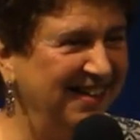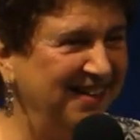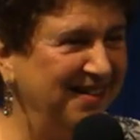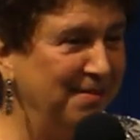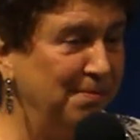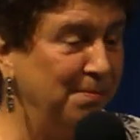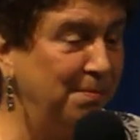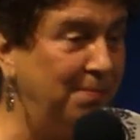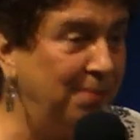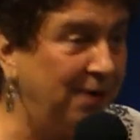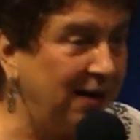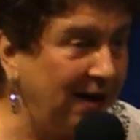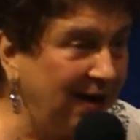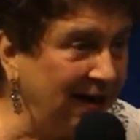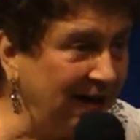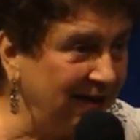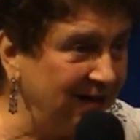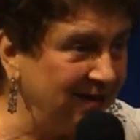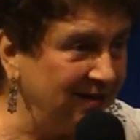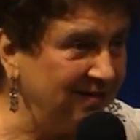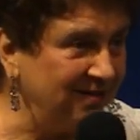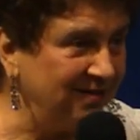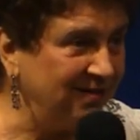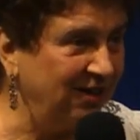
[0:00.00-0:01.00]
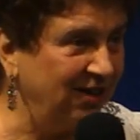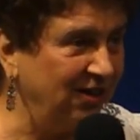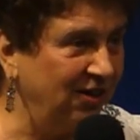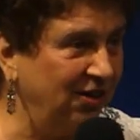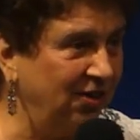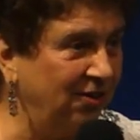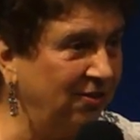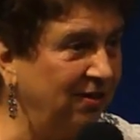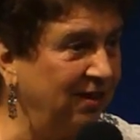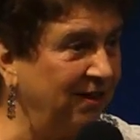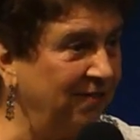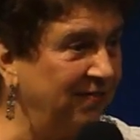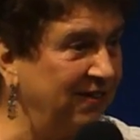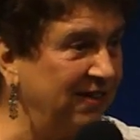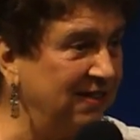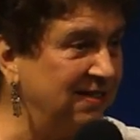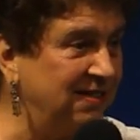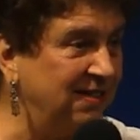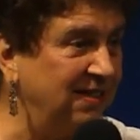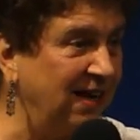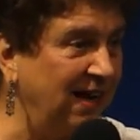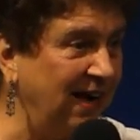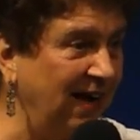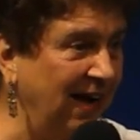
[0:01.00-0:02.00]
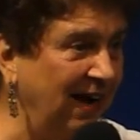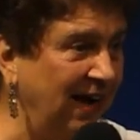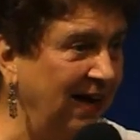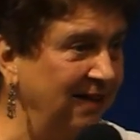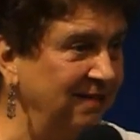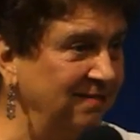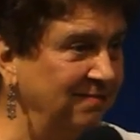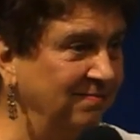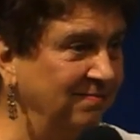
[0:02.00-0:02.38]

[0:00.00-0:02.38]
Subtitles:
But, you know, if it's God,